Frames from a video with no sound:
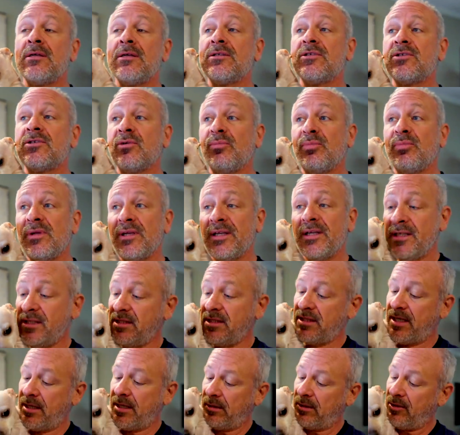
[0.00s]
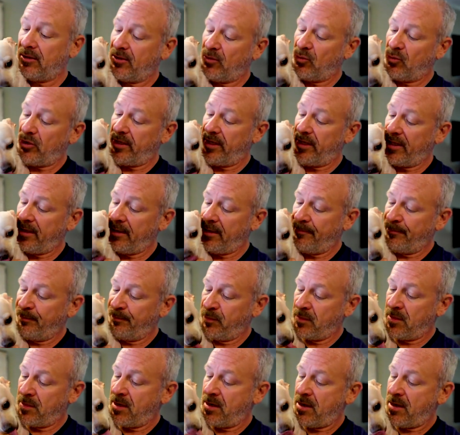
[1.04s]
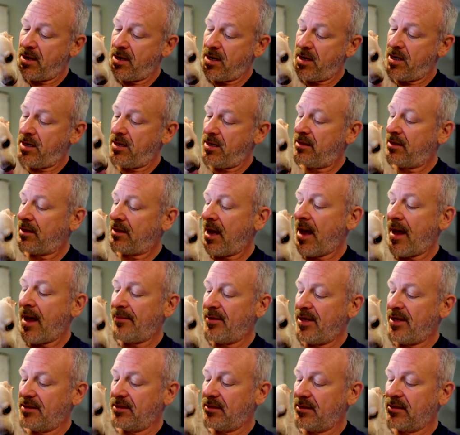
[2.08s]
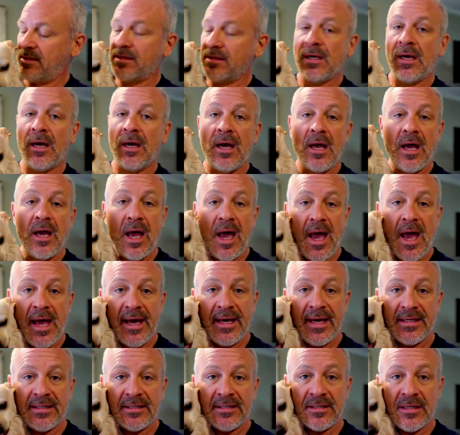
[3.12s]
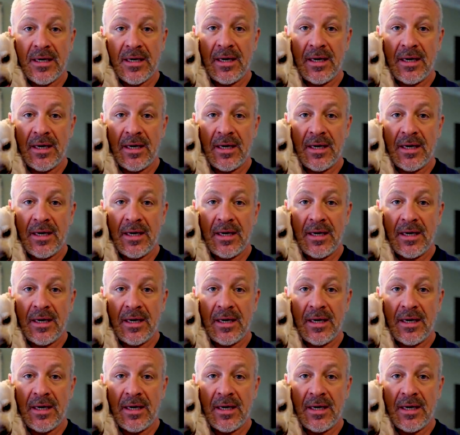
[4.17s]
So please say hello to Woody in the comments. And